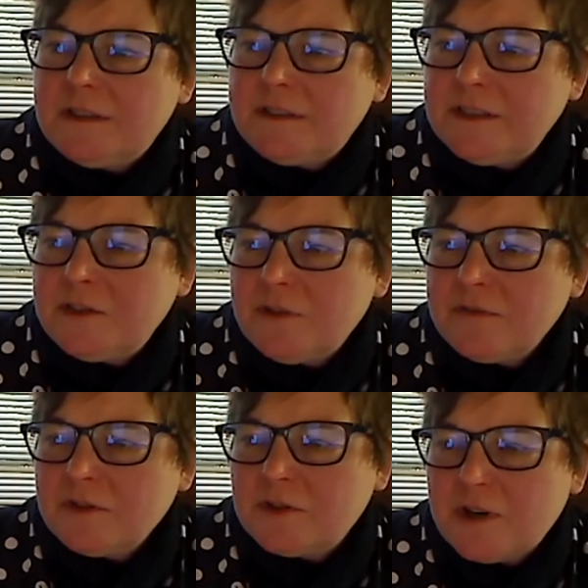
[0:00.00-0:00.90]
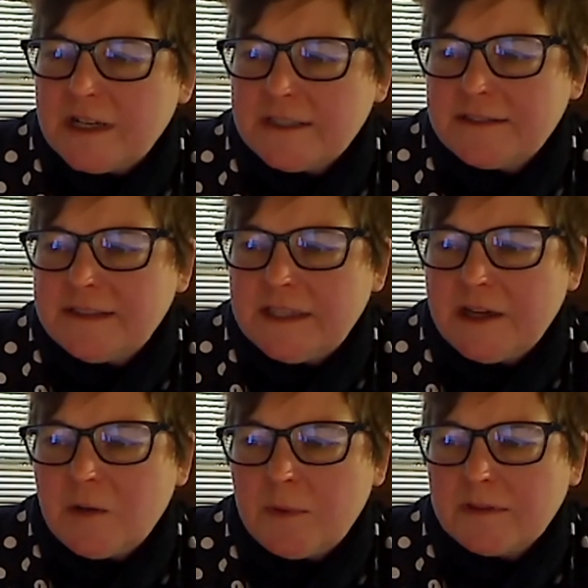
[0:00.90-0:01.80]
did you ever try to seek
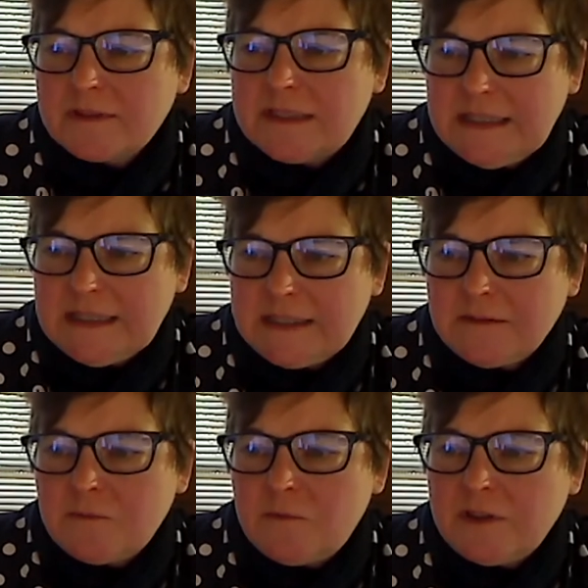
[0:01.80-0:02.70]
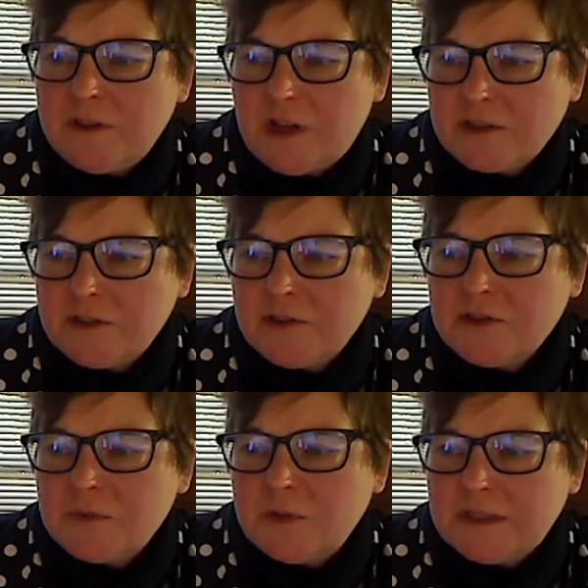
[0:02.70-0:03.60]
help as a kid with
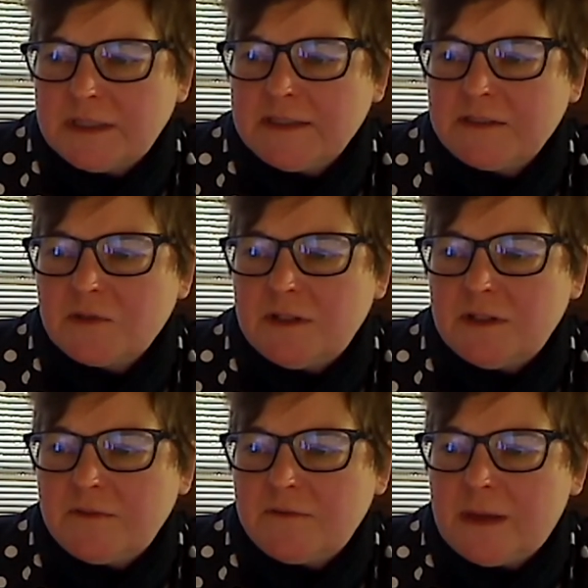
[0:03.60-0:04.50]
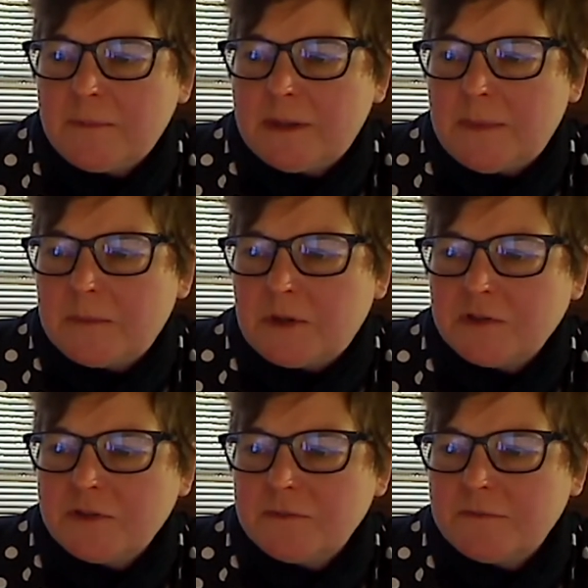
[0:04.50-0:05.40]
doctors police or even family
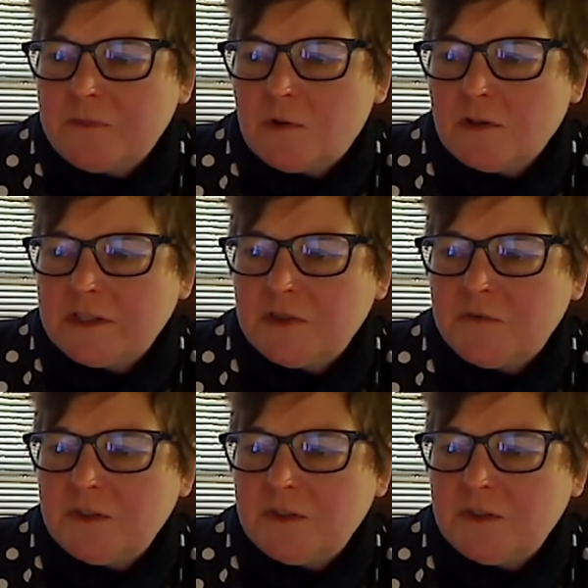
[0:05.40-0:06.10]
members or did you oh.